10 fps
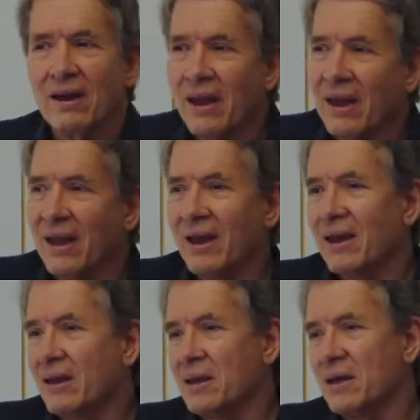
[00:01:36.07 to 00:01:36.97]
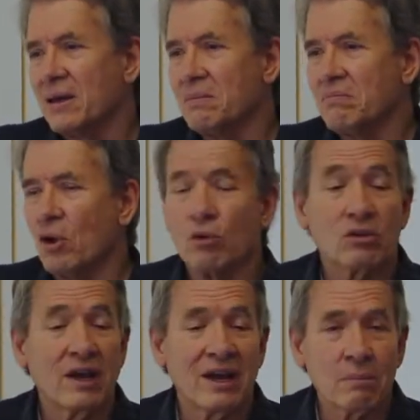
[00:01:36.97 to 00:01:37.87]
And don't
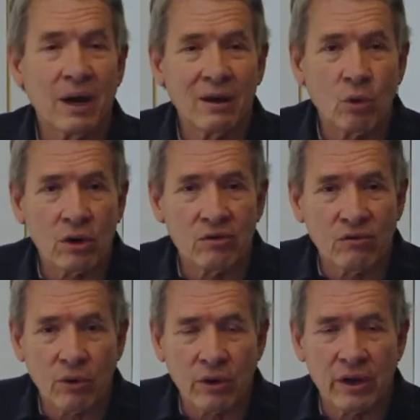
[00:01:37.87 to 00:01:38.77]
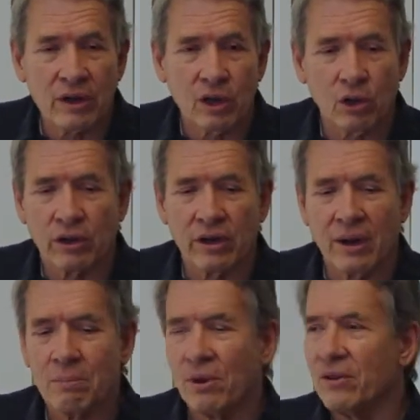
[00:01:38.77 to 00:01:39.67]
take my word for it. Look it
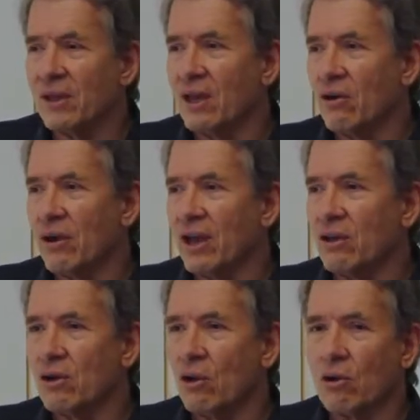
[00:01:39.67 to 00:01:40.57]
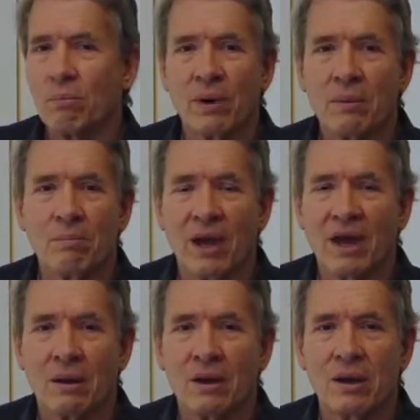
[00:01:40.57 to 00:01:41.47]
up on the internet. You can go to
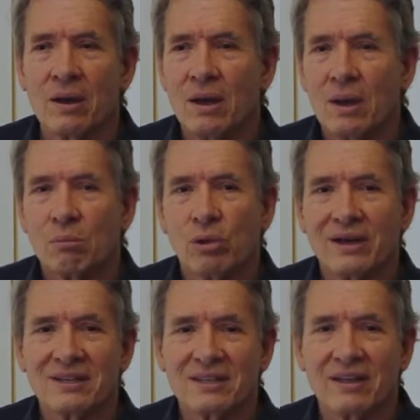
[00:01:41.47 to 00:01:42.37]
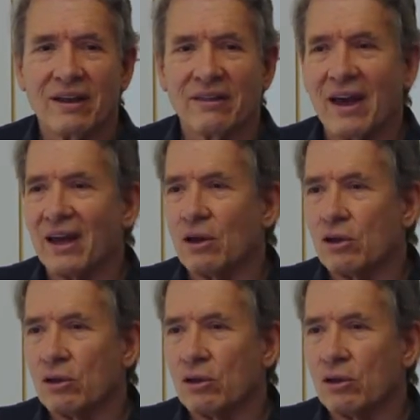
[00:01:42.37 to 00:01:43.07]
PubMed and places like that.